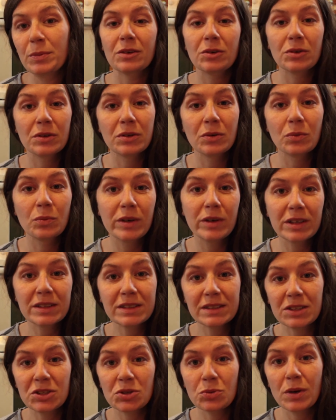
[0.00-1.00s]
They're in the weird
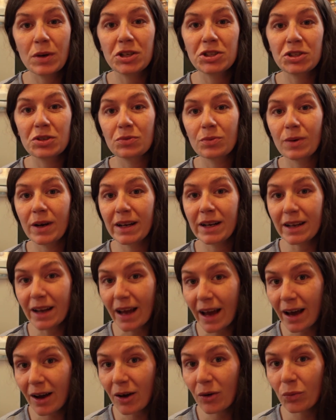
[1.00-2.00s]
situation right
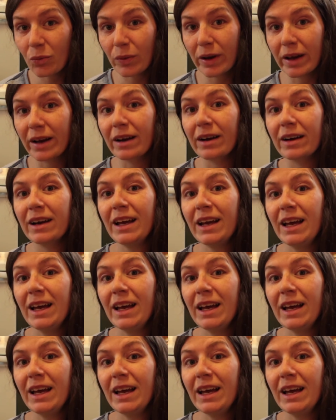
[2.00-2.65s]
now where